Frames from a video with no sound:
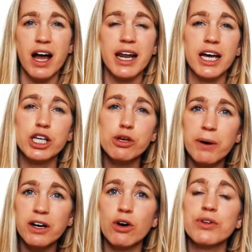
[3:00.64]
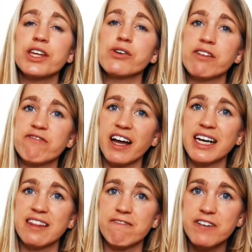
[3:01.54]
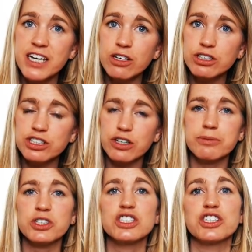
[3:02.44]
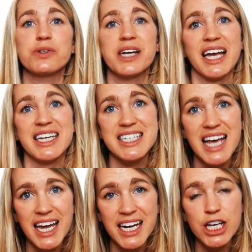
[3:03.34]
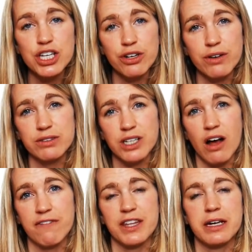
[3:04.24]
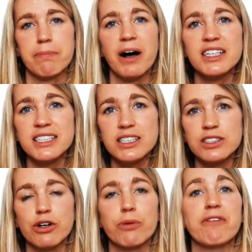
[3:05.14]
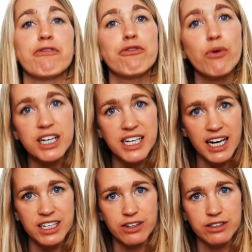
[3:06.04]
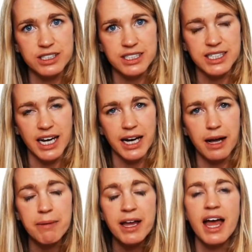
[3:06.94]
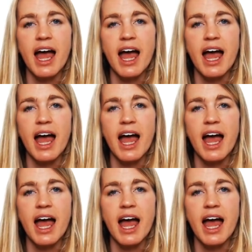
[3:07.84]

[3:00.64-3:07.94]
got a coupon code that you can find in the video description so you can get 10 euros off of the deposit, so it'll be 49 euros to sign up.